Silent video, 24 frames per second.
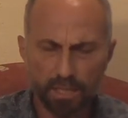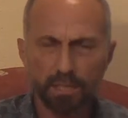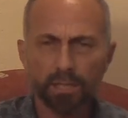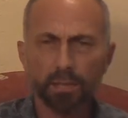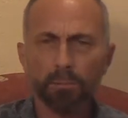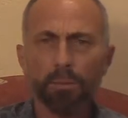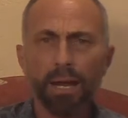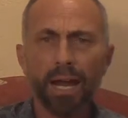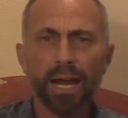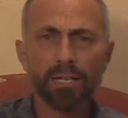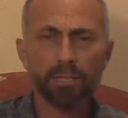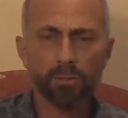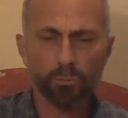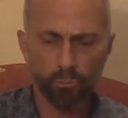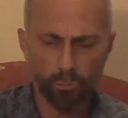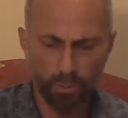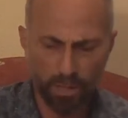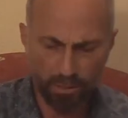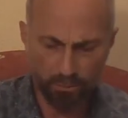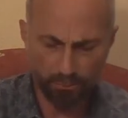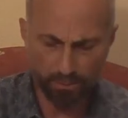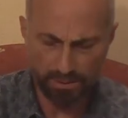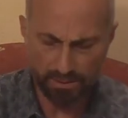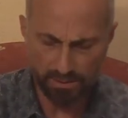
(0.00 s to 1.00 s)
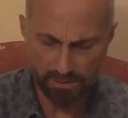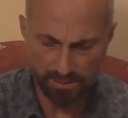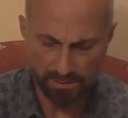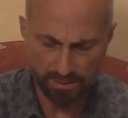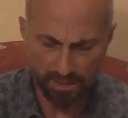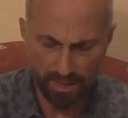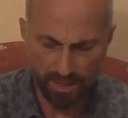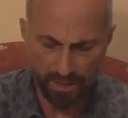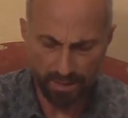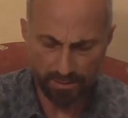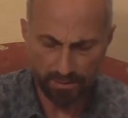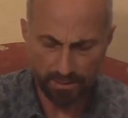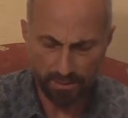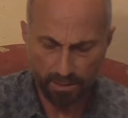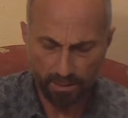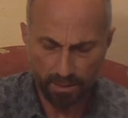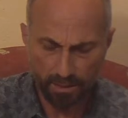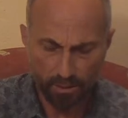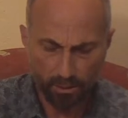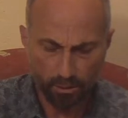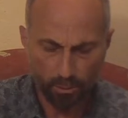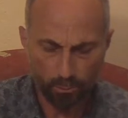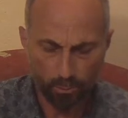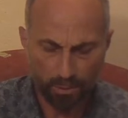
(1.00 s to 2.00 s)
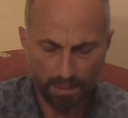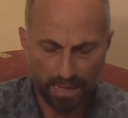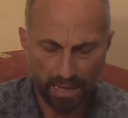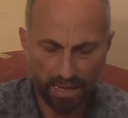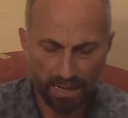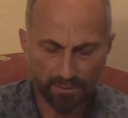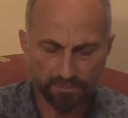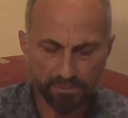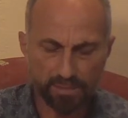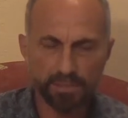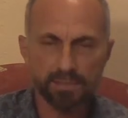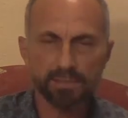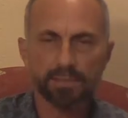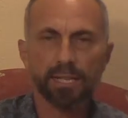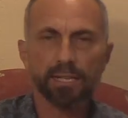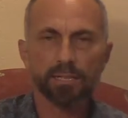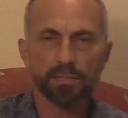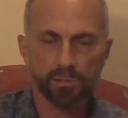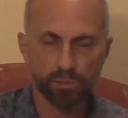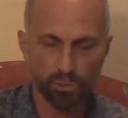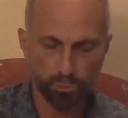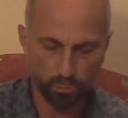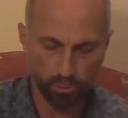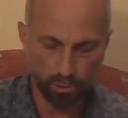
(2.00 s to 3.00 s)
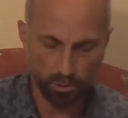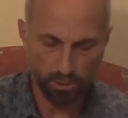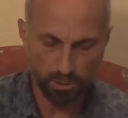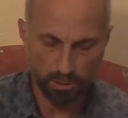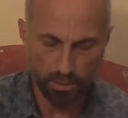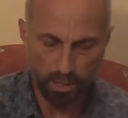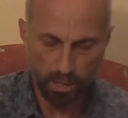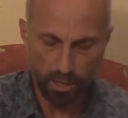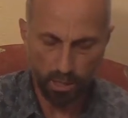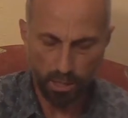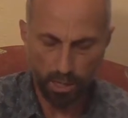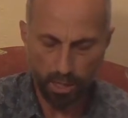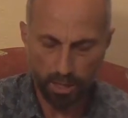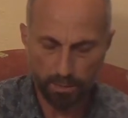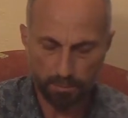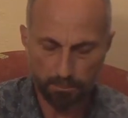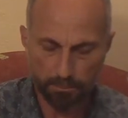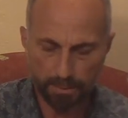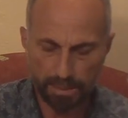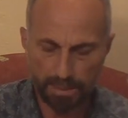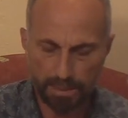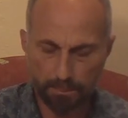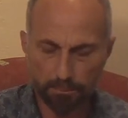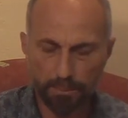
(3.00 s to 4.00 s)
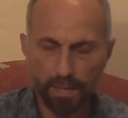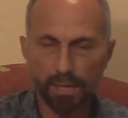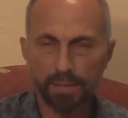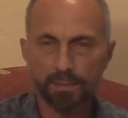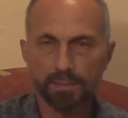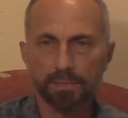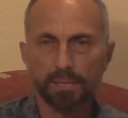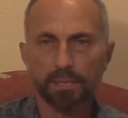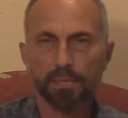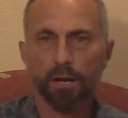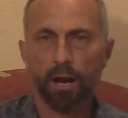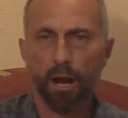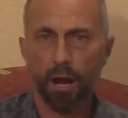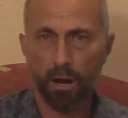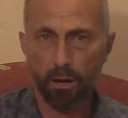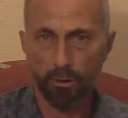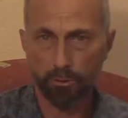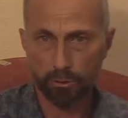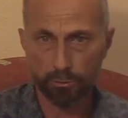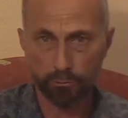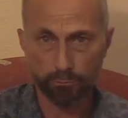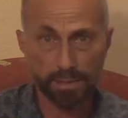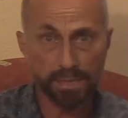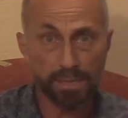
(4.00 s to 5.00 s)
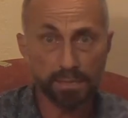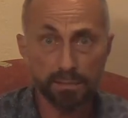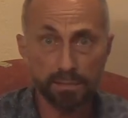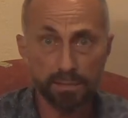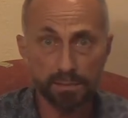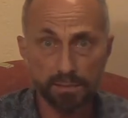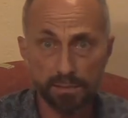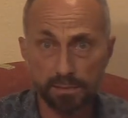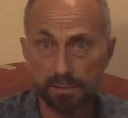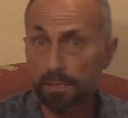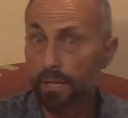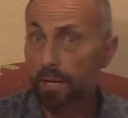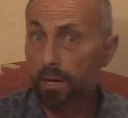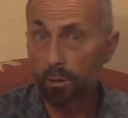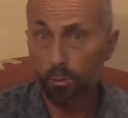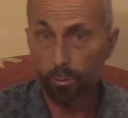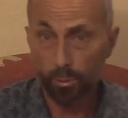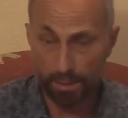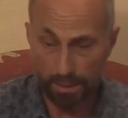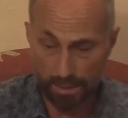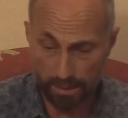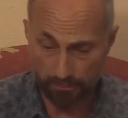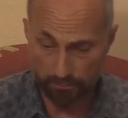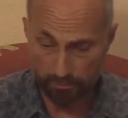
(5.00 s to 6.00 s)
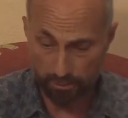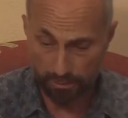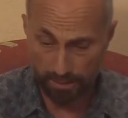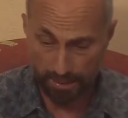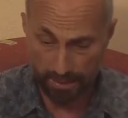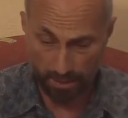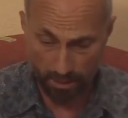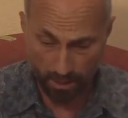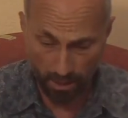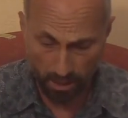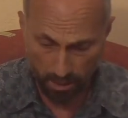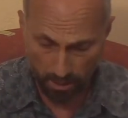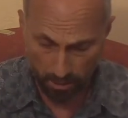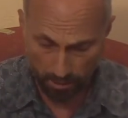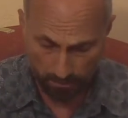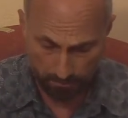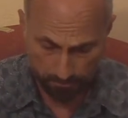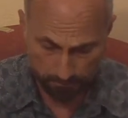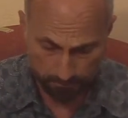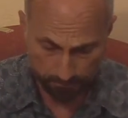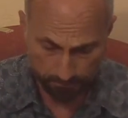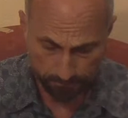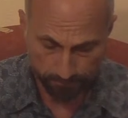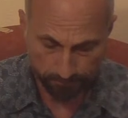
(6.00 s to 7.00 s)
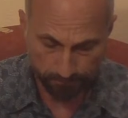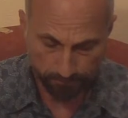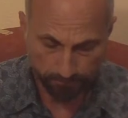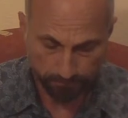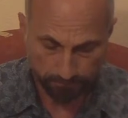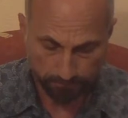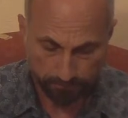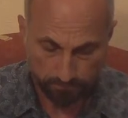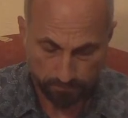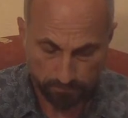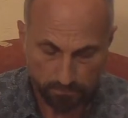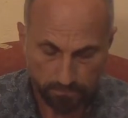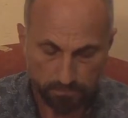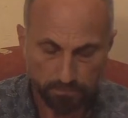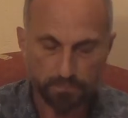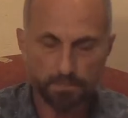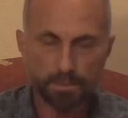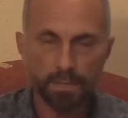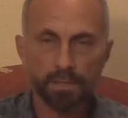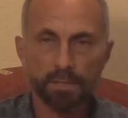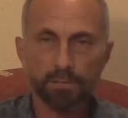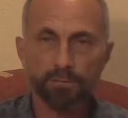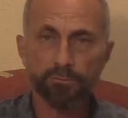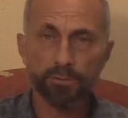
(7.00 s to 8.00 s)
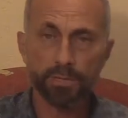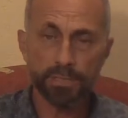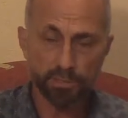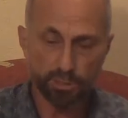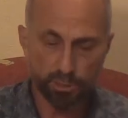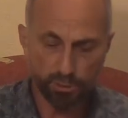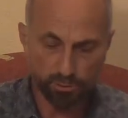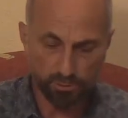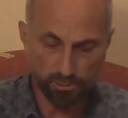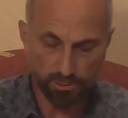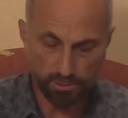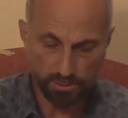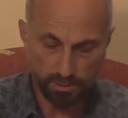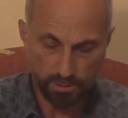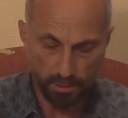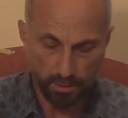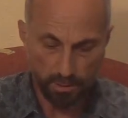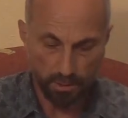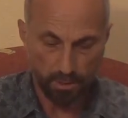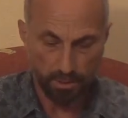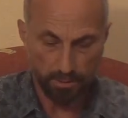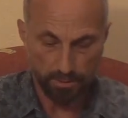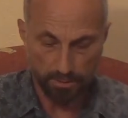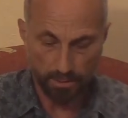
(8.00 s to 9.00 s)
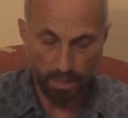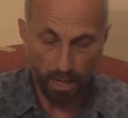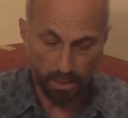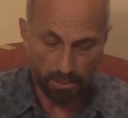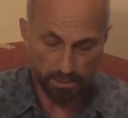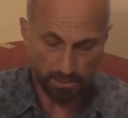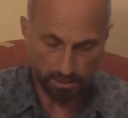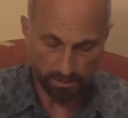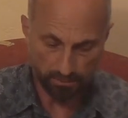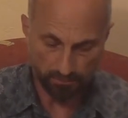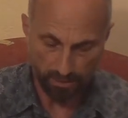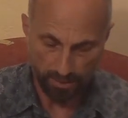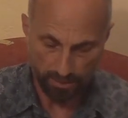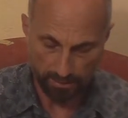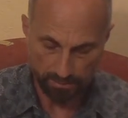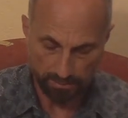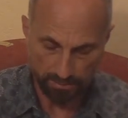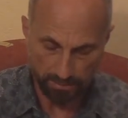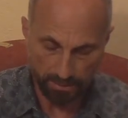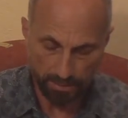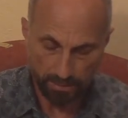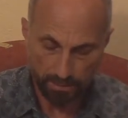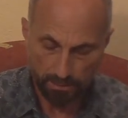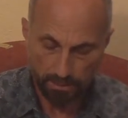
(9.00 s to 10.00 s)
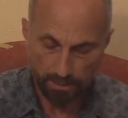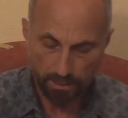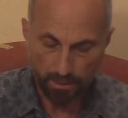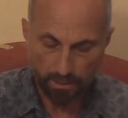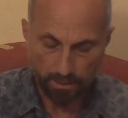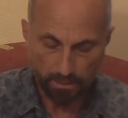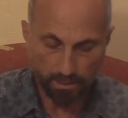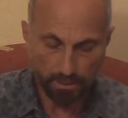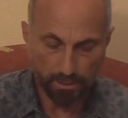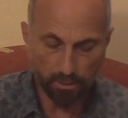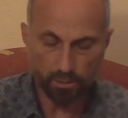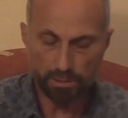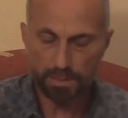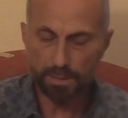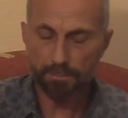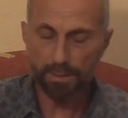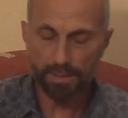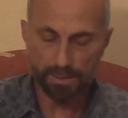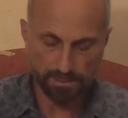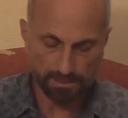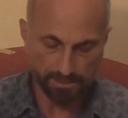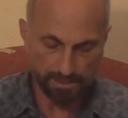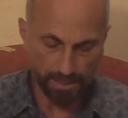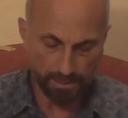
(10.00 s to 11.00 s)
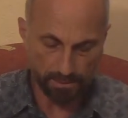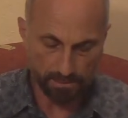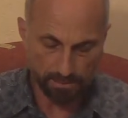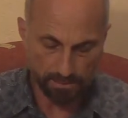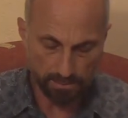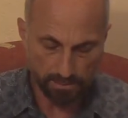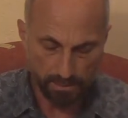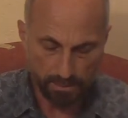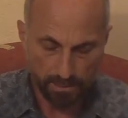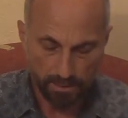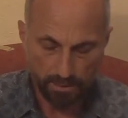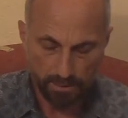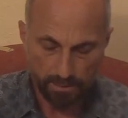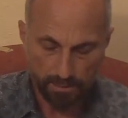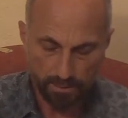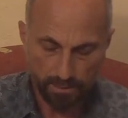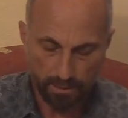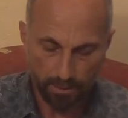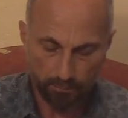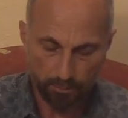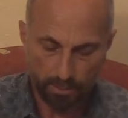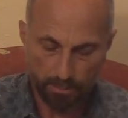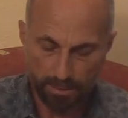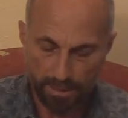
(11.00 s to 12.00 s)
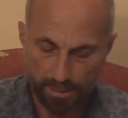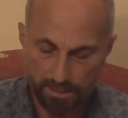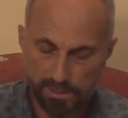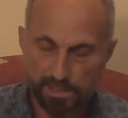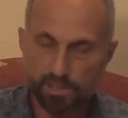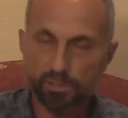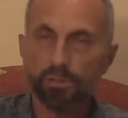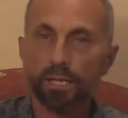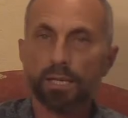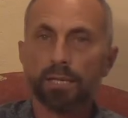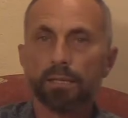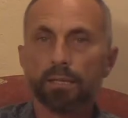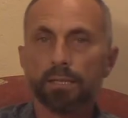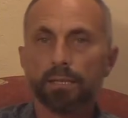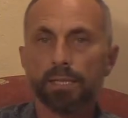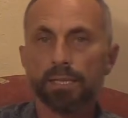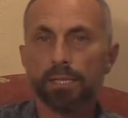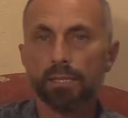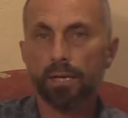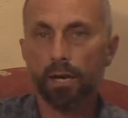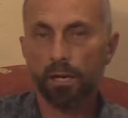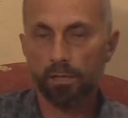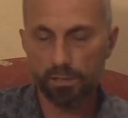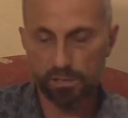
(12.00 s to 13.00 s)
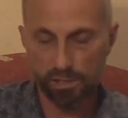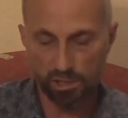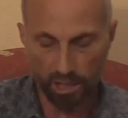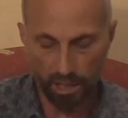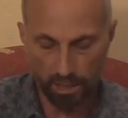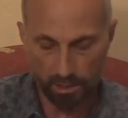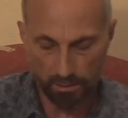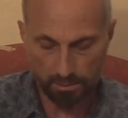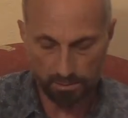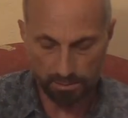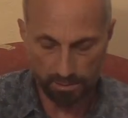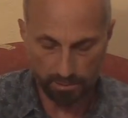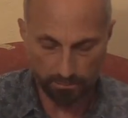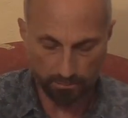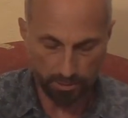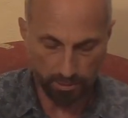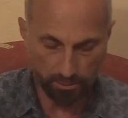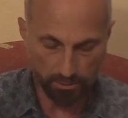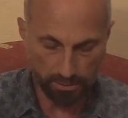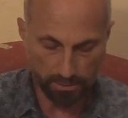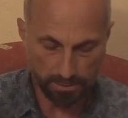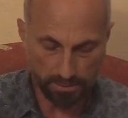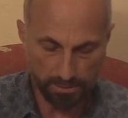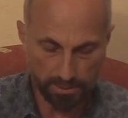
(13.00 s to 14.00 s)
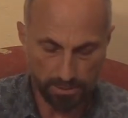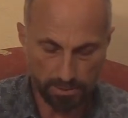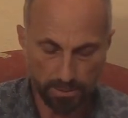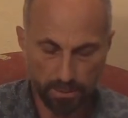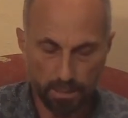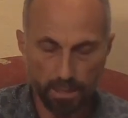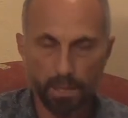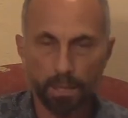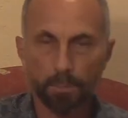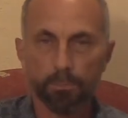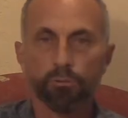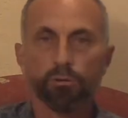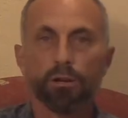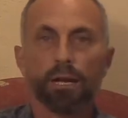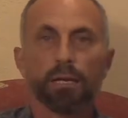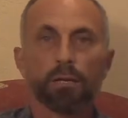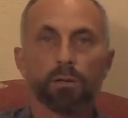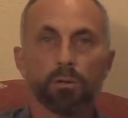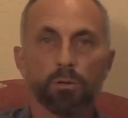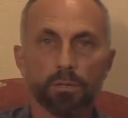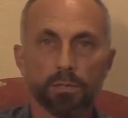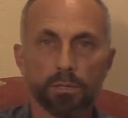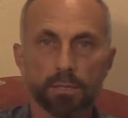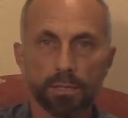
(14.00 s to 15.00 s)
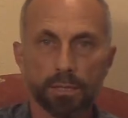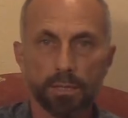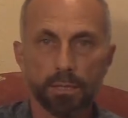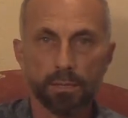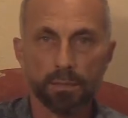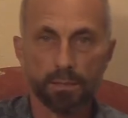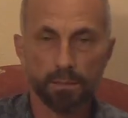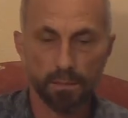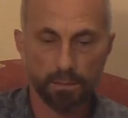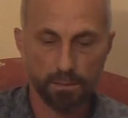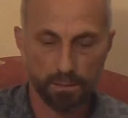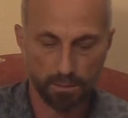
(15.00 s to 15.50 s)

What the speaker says: No matter what we decide, we have to set to work on minimizing our risks, whatever they are. If we choose not to vaccinate, then it only makes sense that we make strengthening our child's immunity a priority.